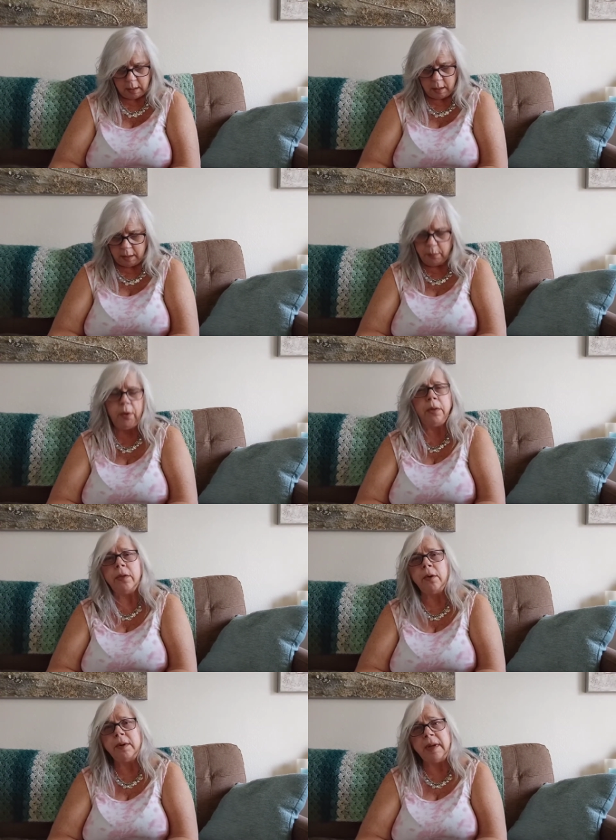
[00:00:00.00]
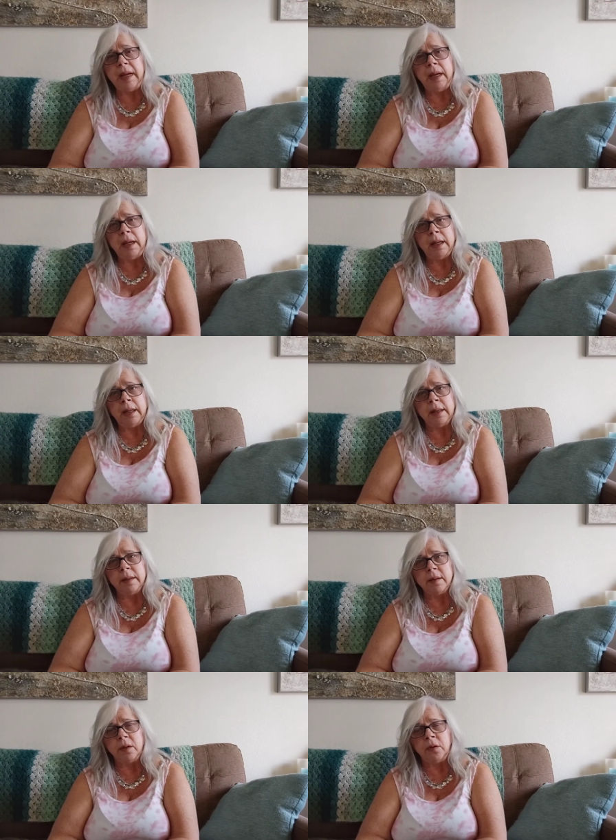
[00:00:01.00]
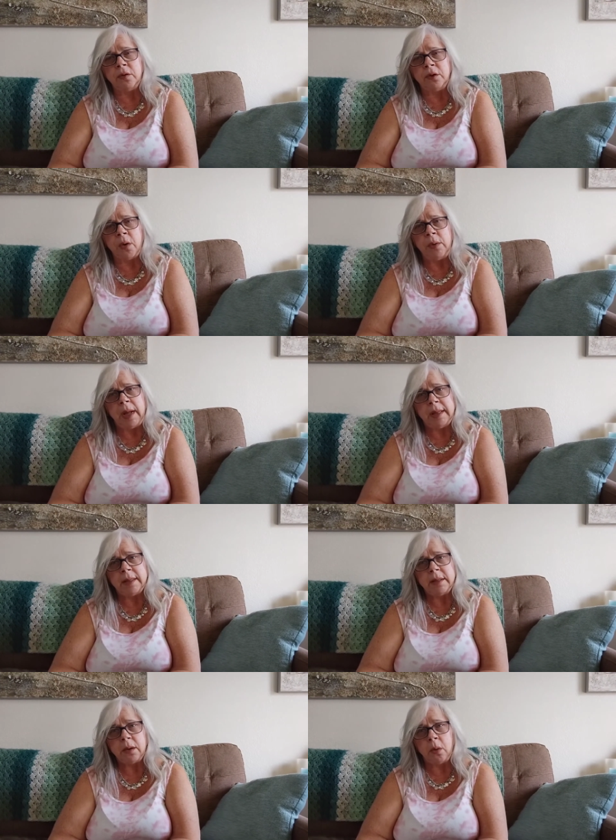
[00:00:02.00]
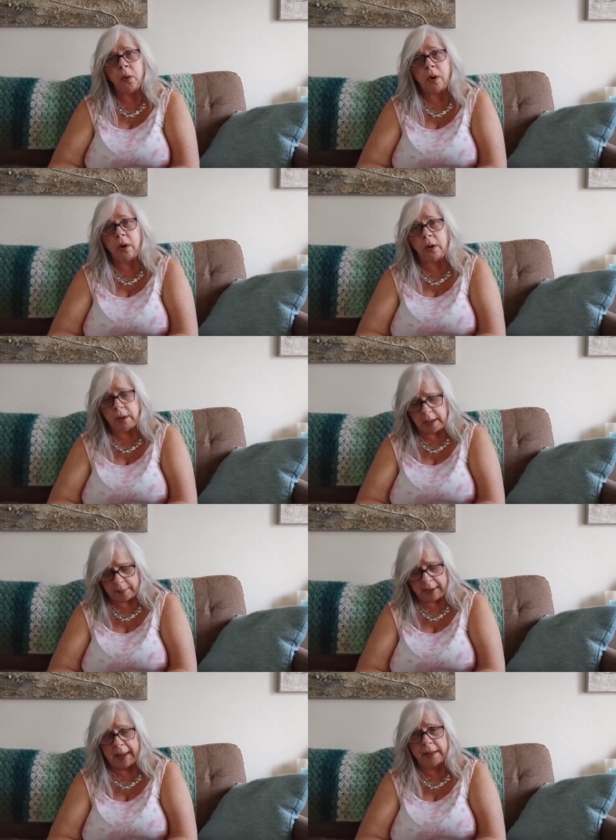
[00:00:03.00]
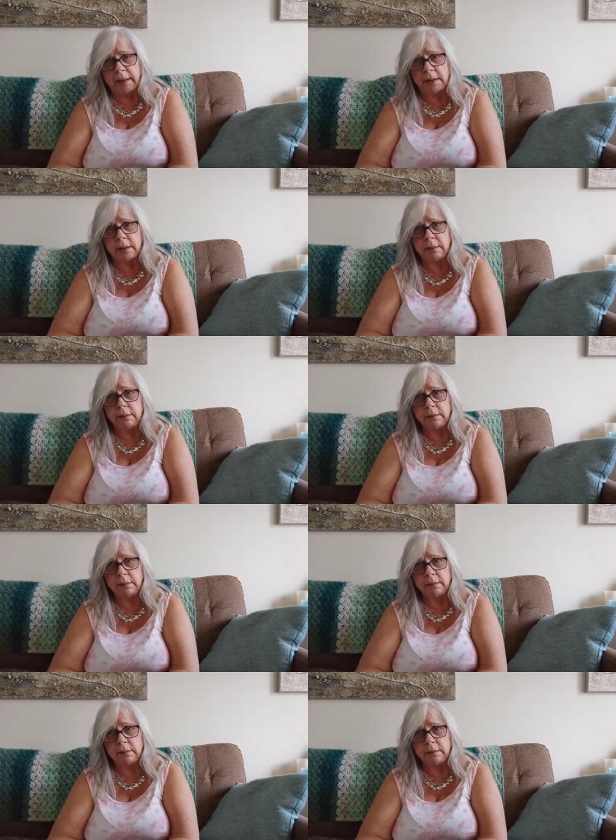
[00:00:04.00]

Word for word: Number 13 is donuts or cupcakes.